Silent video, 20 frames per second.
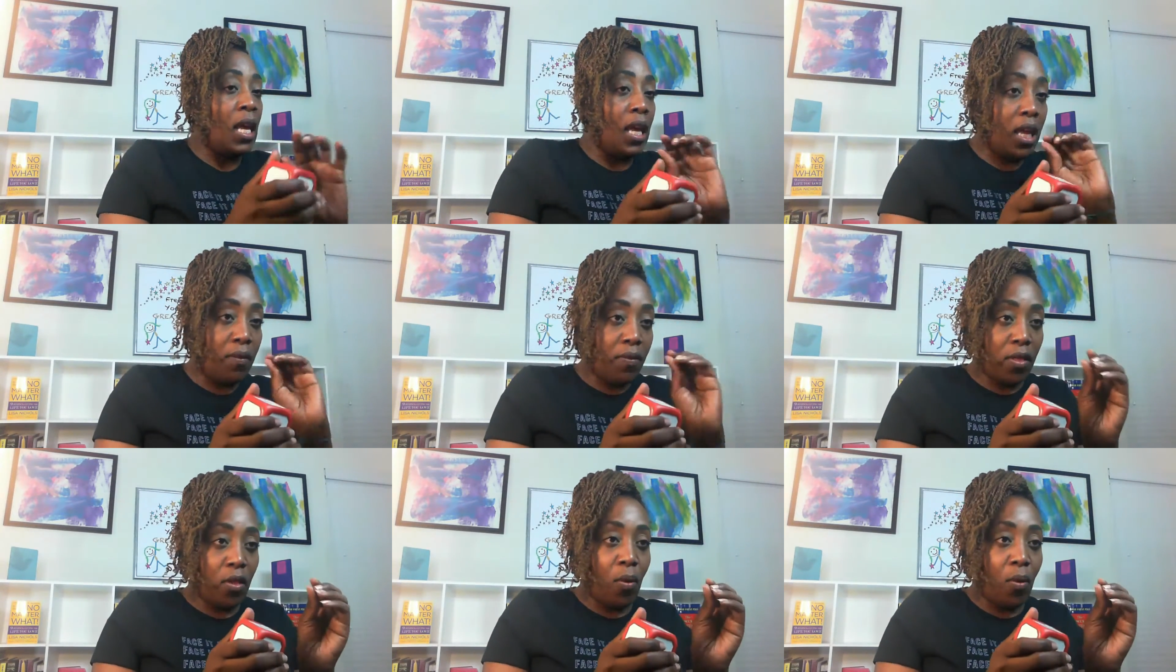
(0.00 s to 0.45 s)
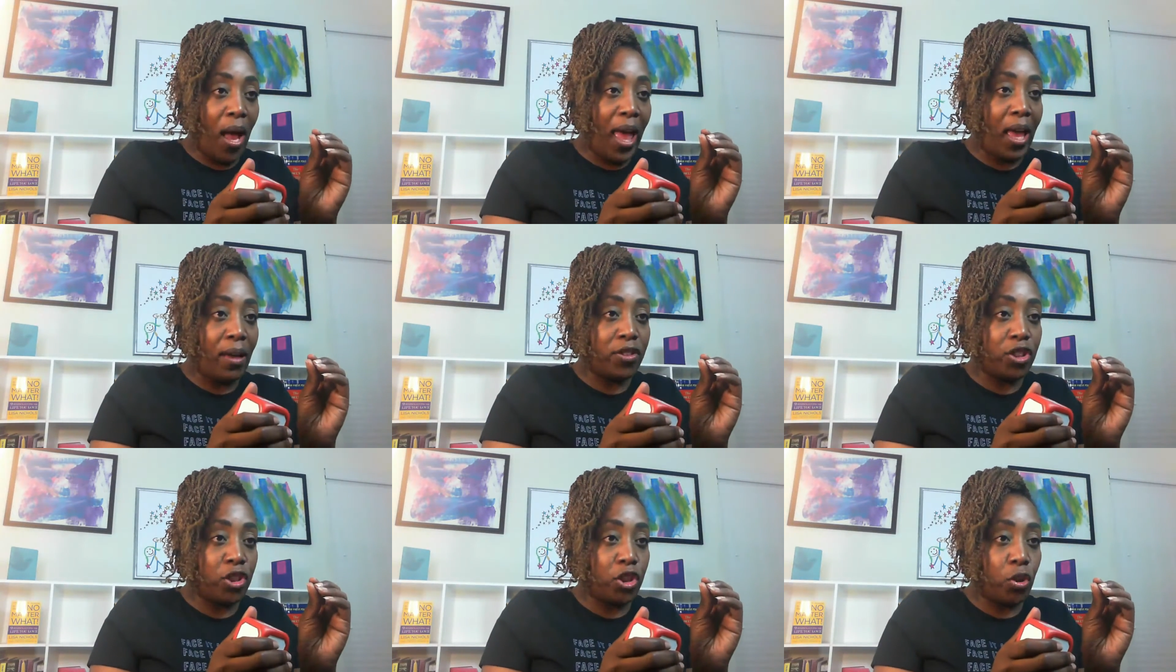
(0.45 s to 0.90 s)
even though I
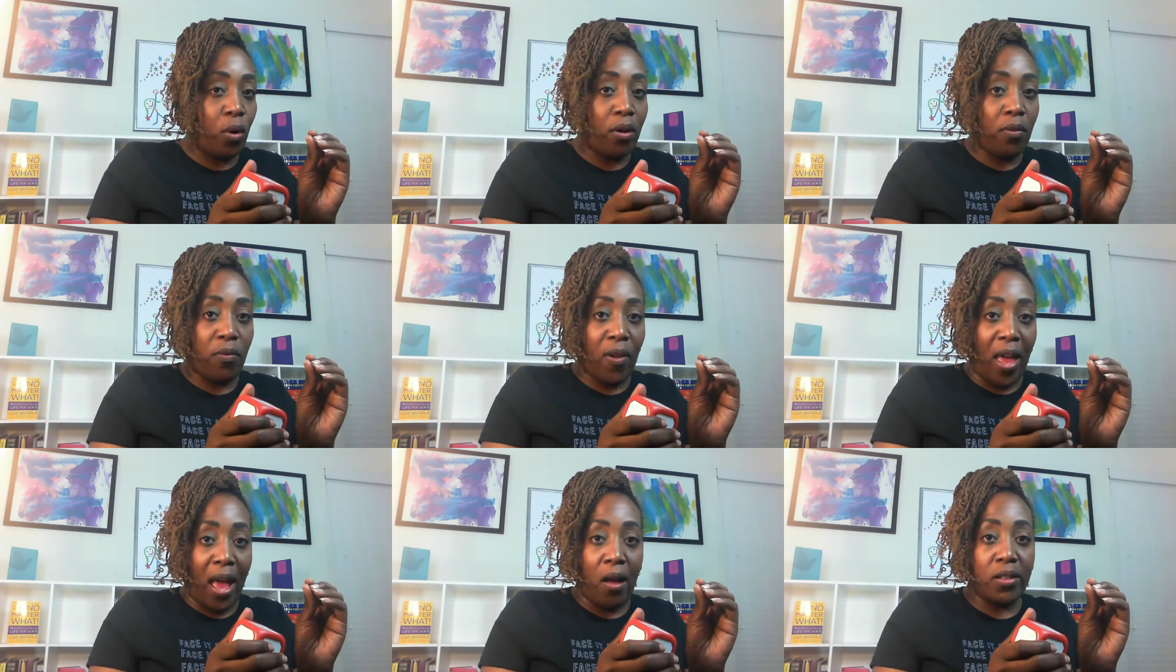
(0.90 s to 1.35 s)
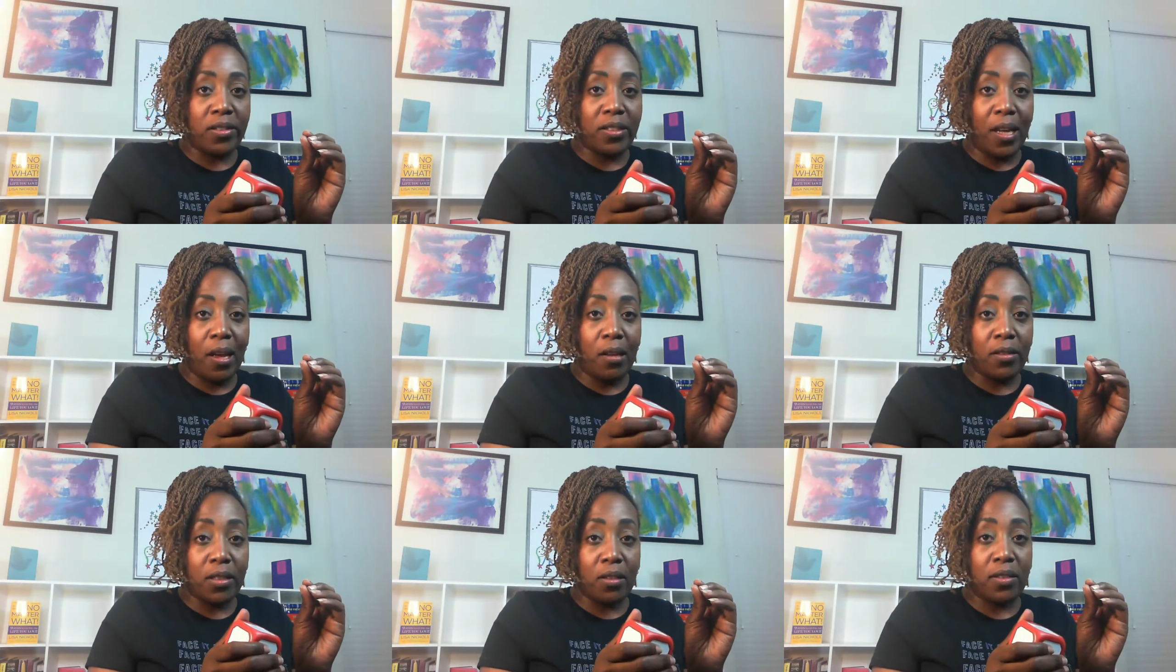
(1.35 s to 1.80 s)
have short vowel
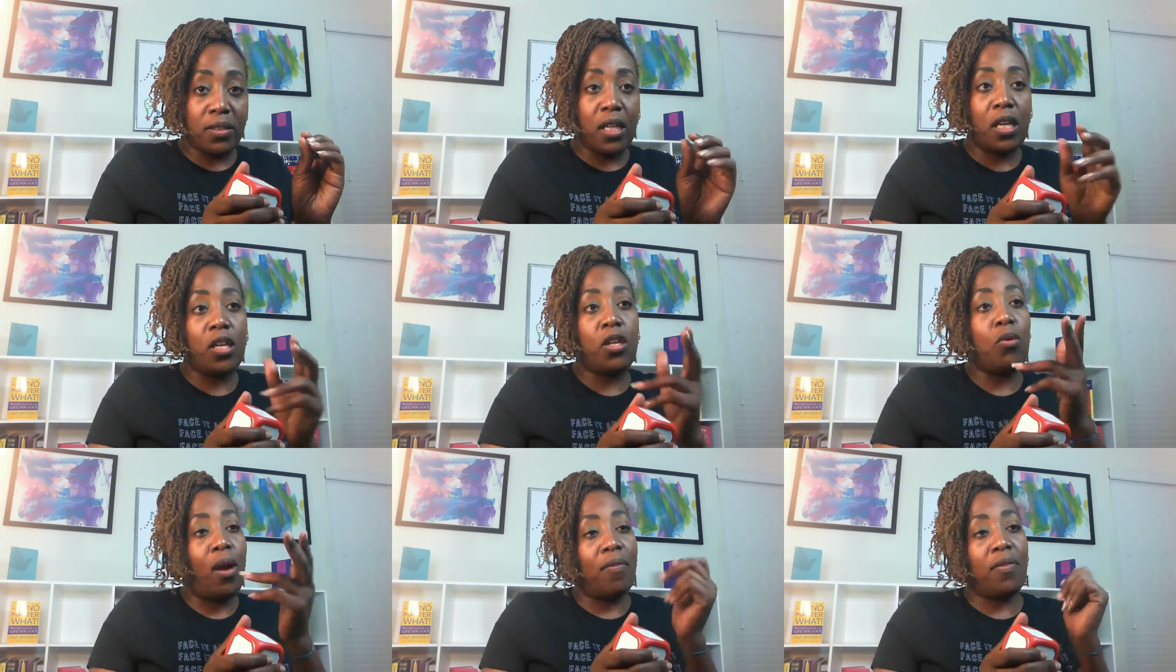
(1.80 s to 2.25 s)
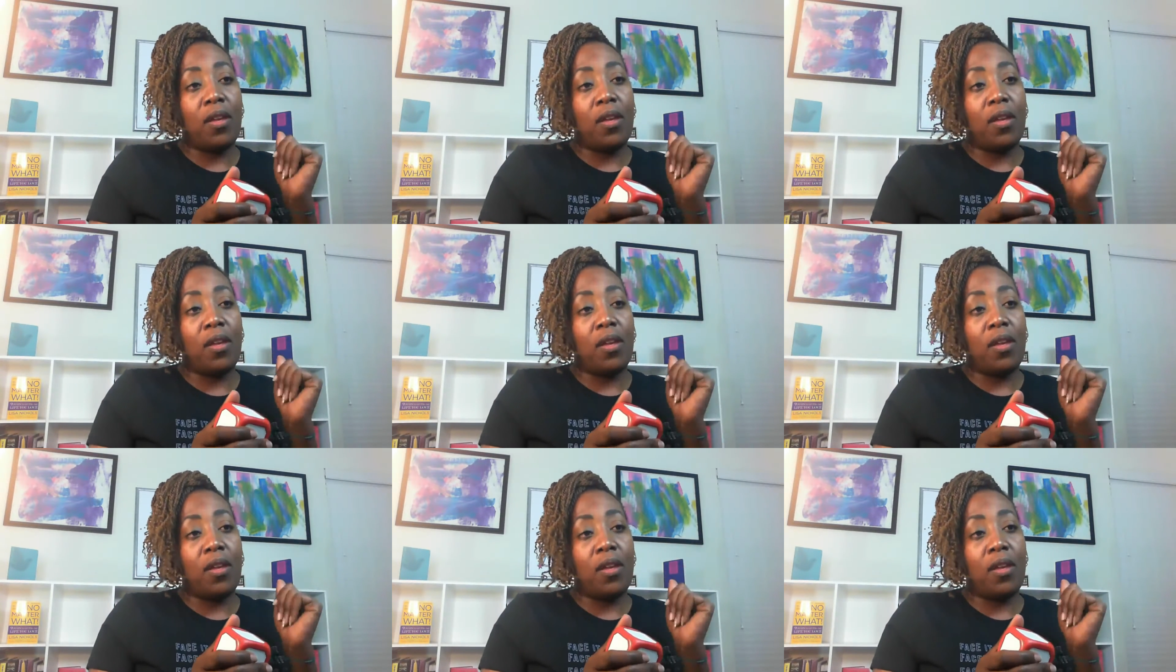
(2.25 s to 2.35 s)
sounds, I'll say you have